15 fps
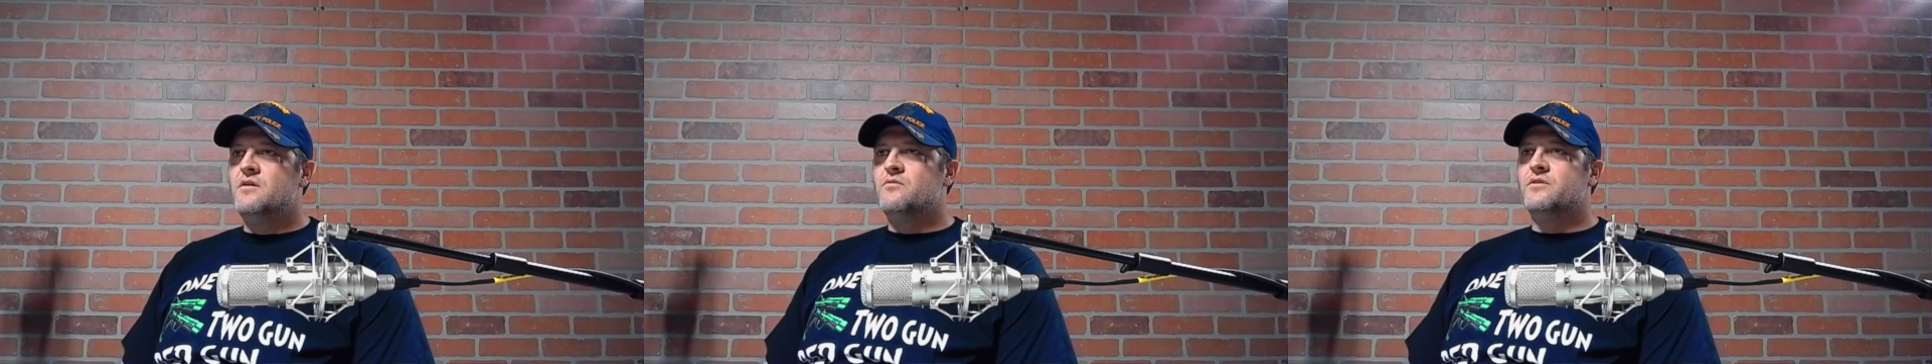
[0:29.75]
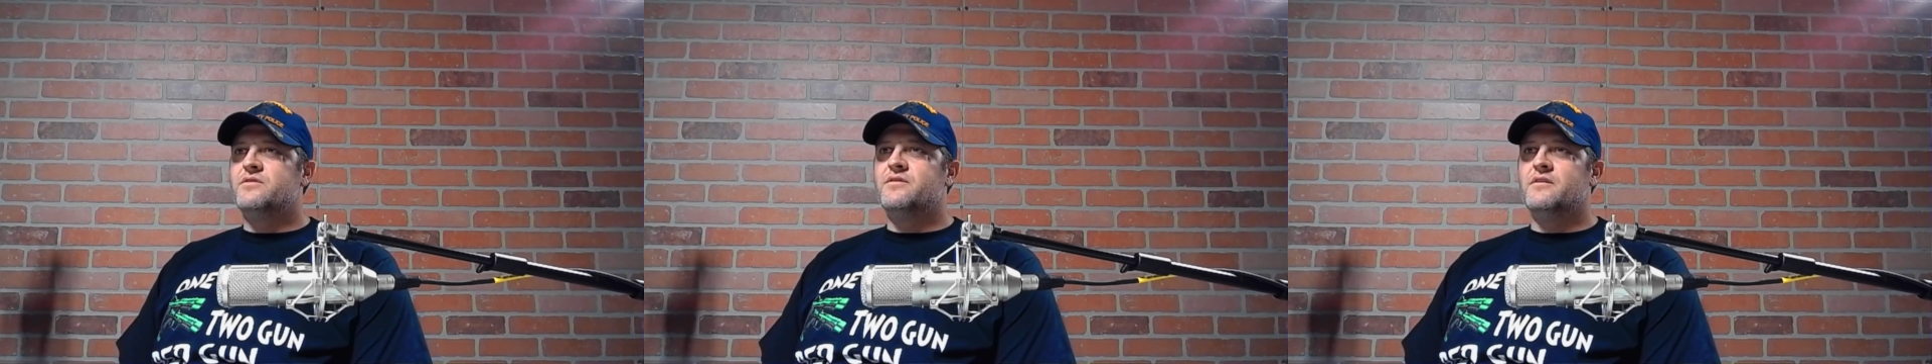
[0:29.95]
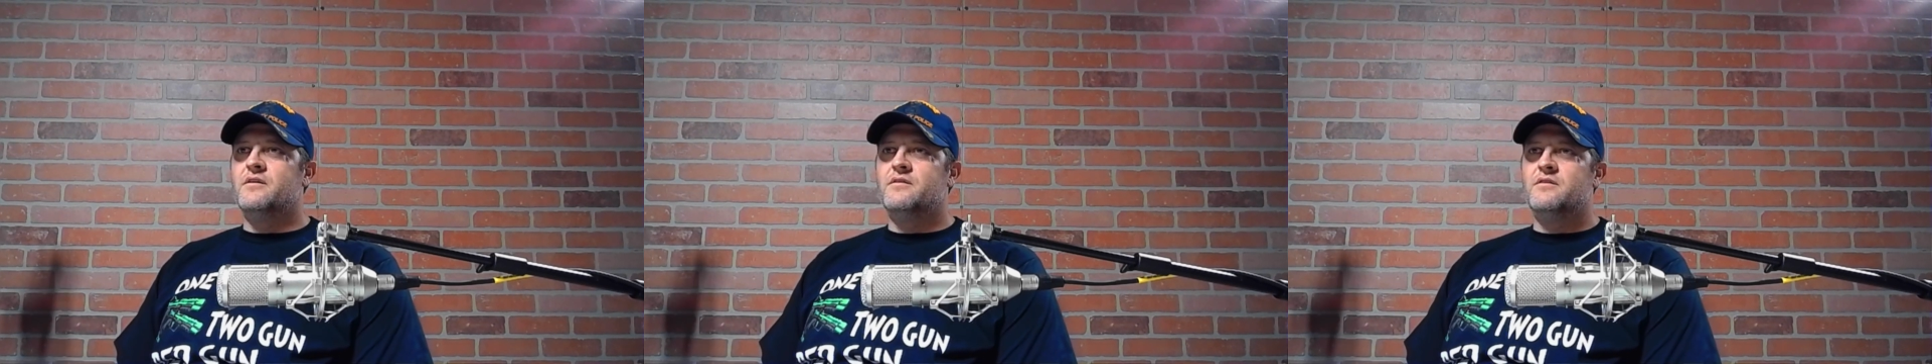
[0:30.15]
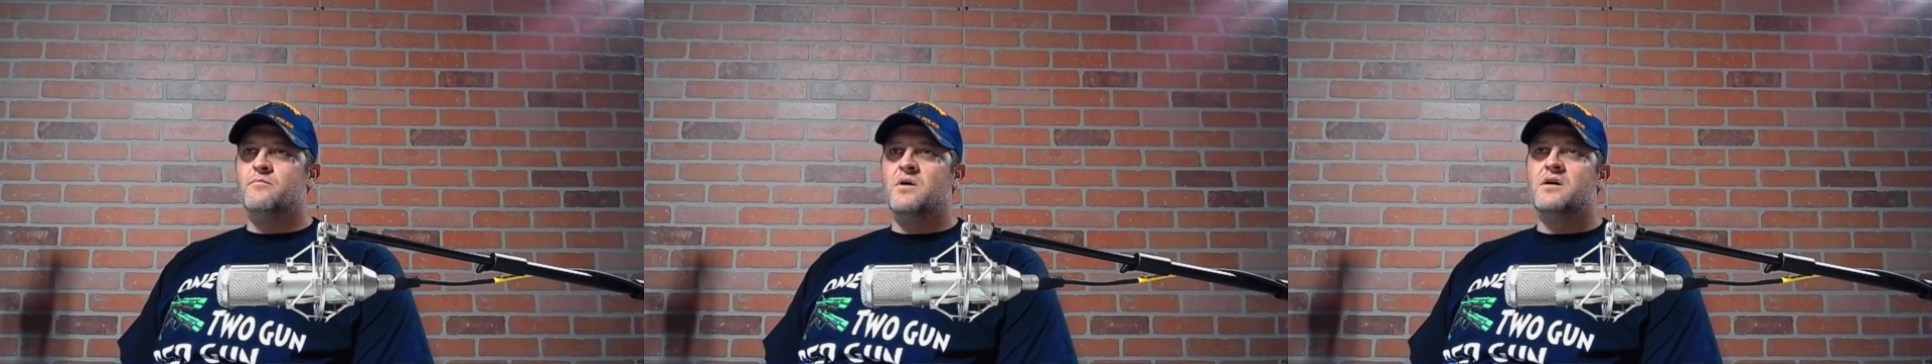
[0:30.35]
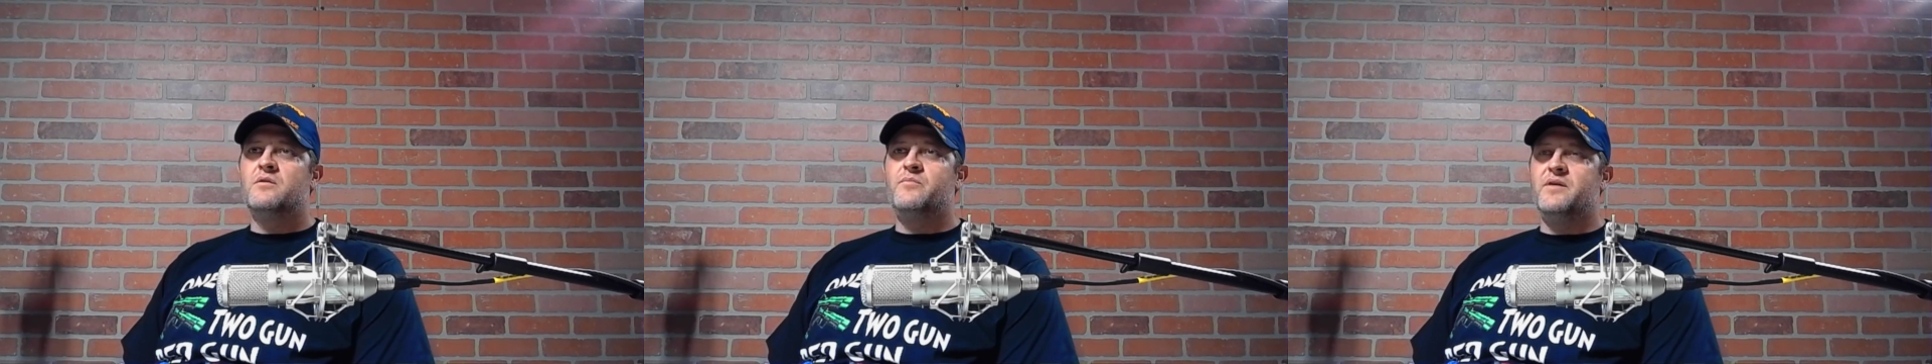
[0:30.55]
with the
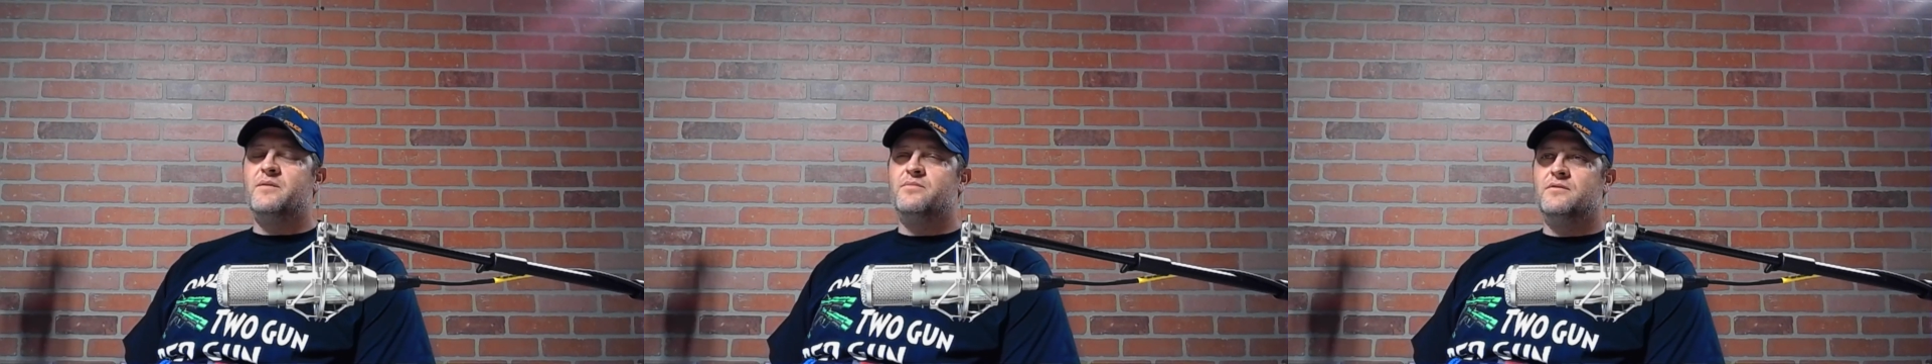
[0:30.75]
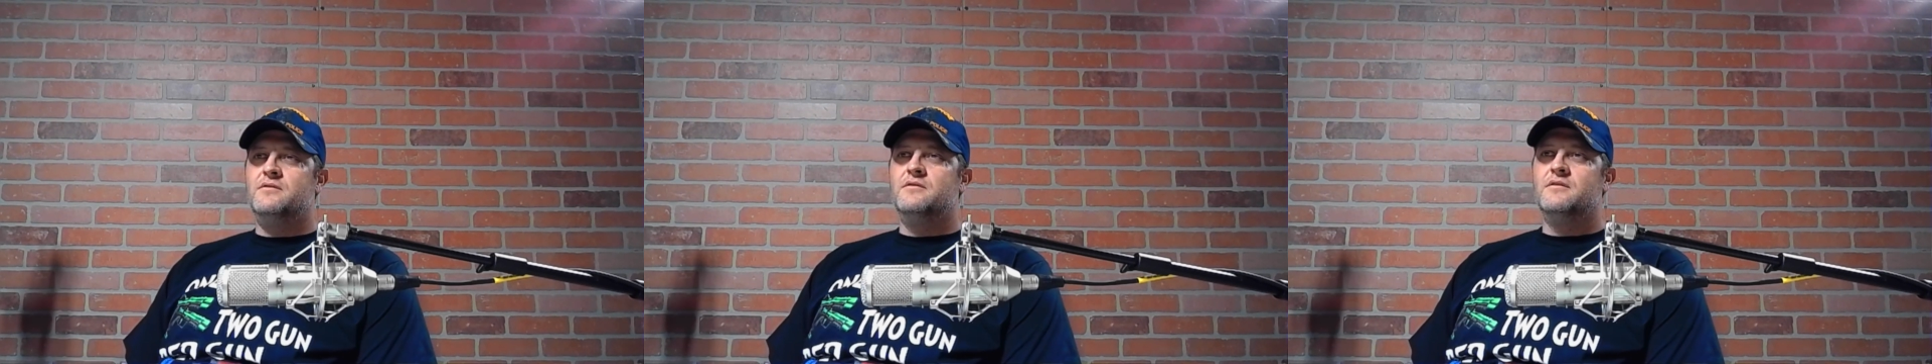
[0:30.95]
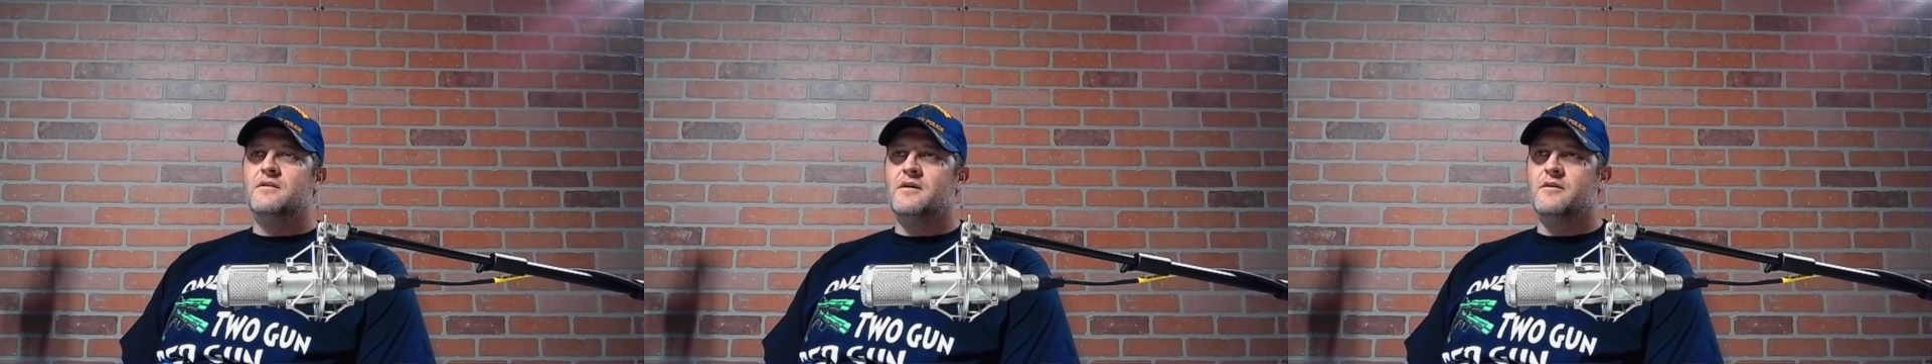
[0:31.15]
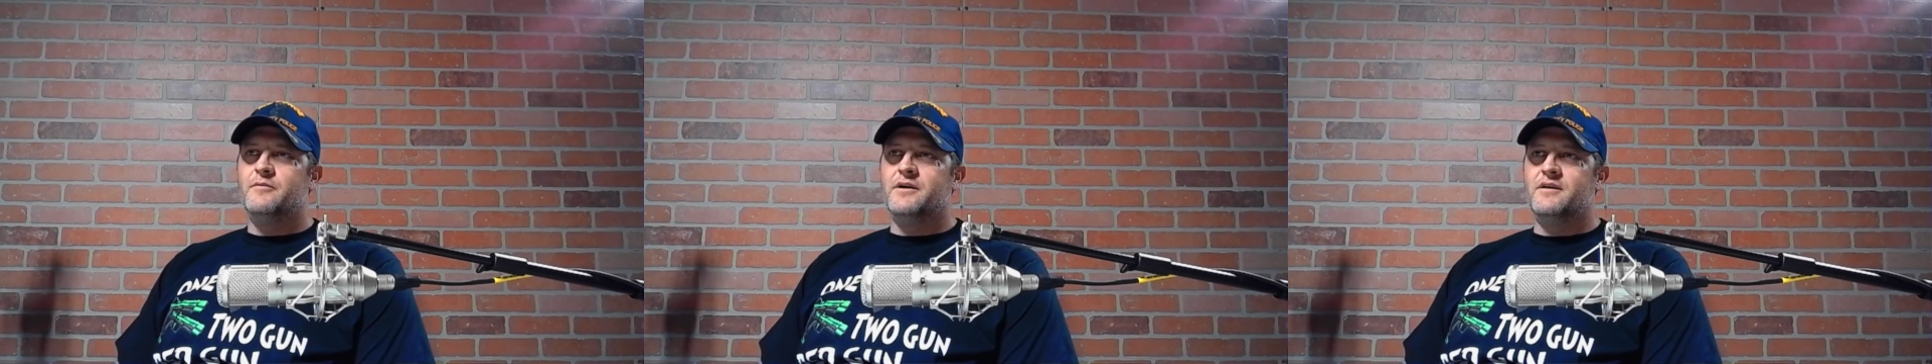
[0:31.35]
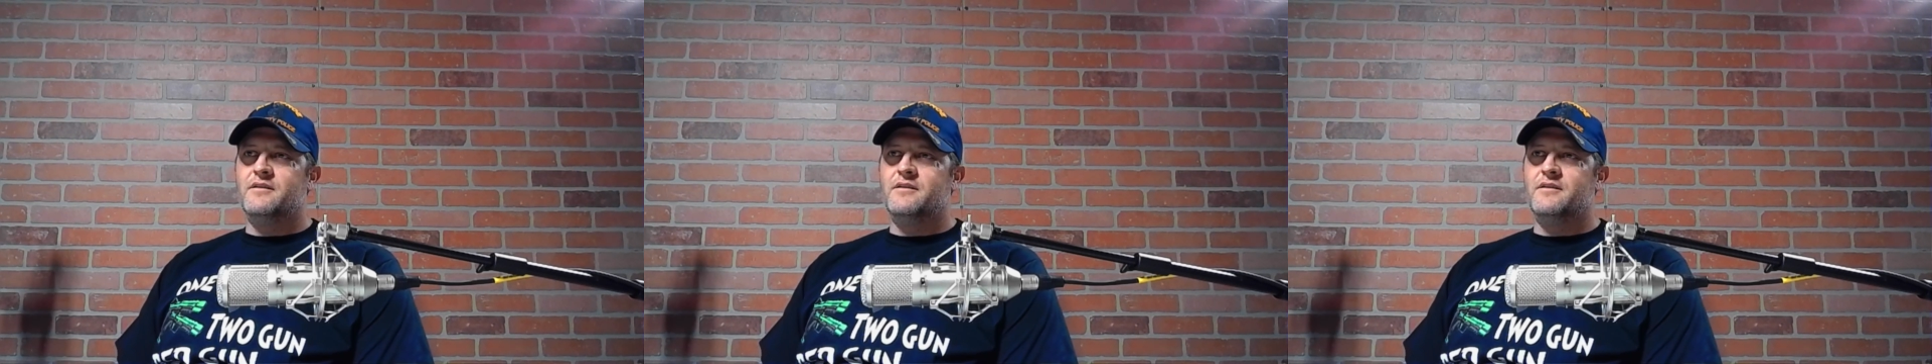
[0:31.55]
mug people, I mean,